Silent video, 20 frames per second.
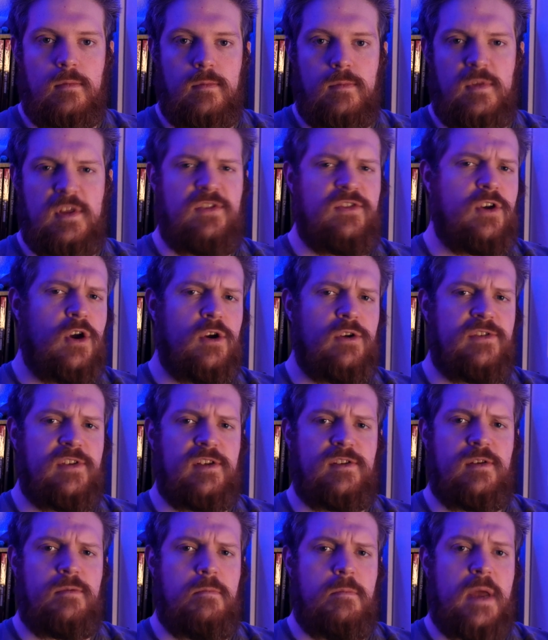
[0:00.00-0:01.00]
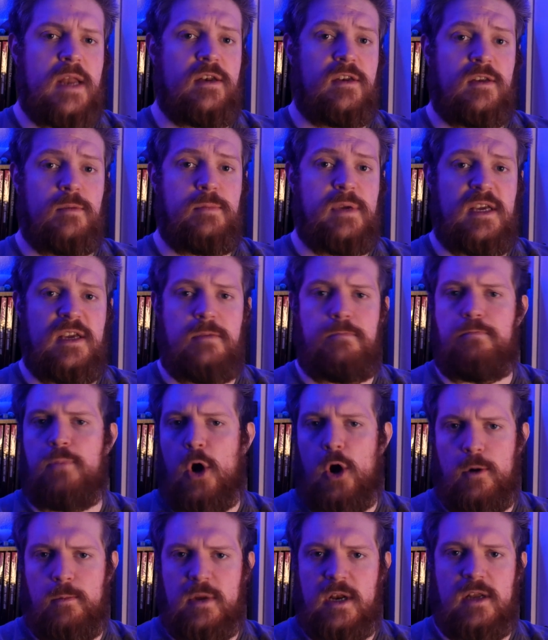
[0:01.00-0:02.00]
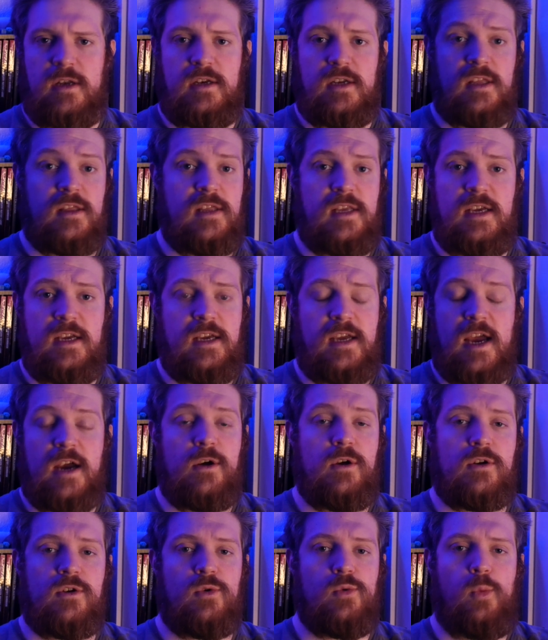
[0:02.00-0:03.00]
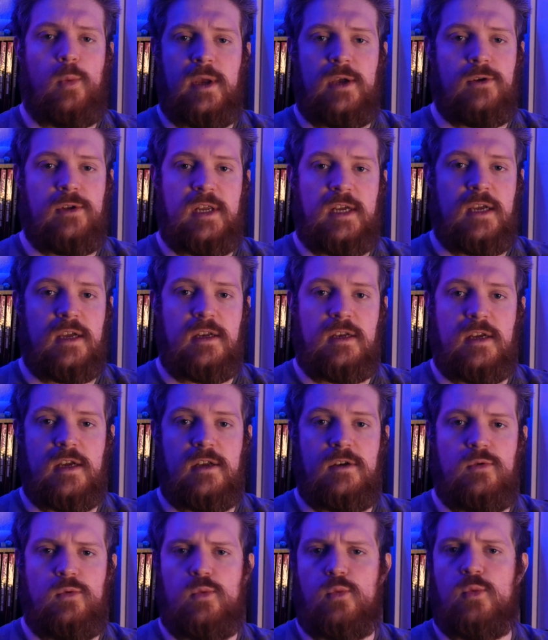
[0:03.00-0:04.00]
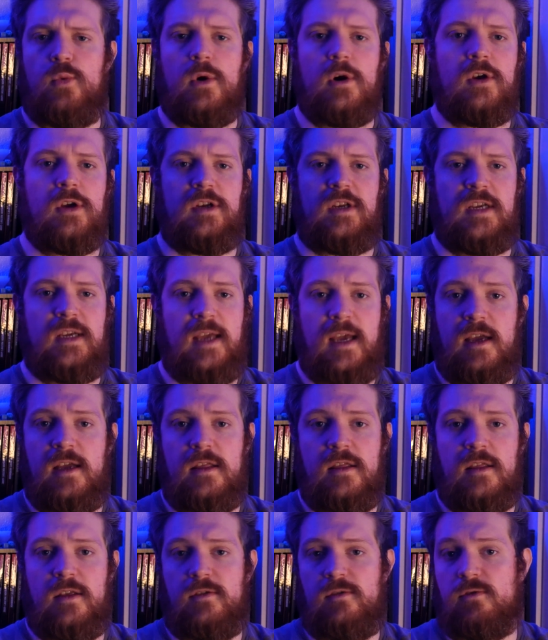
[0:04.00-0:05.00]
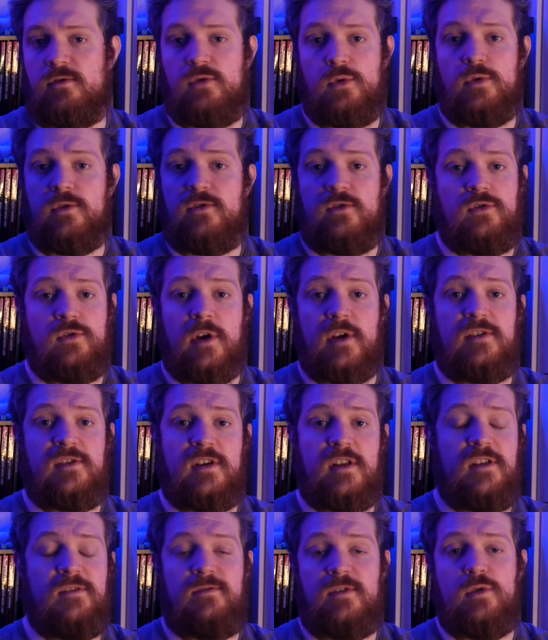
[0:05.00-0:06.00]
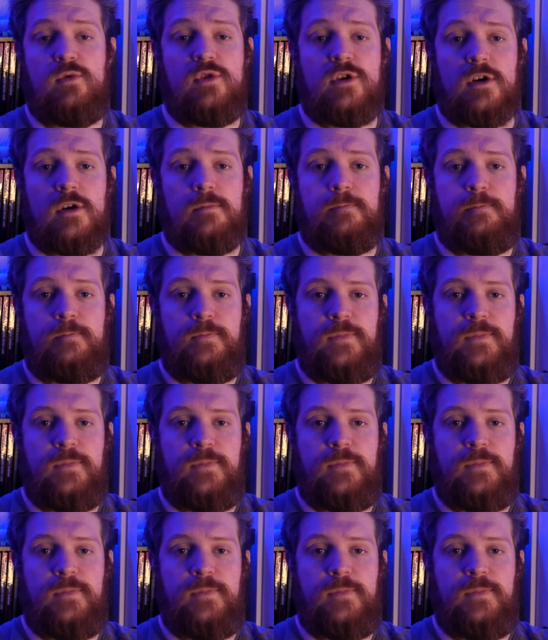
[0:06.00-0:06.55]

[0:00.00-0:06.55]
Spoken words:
This curse isn't meant to be permanent, and the character wielding it can work to gain the sword's trust in the future.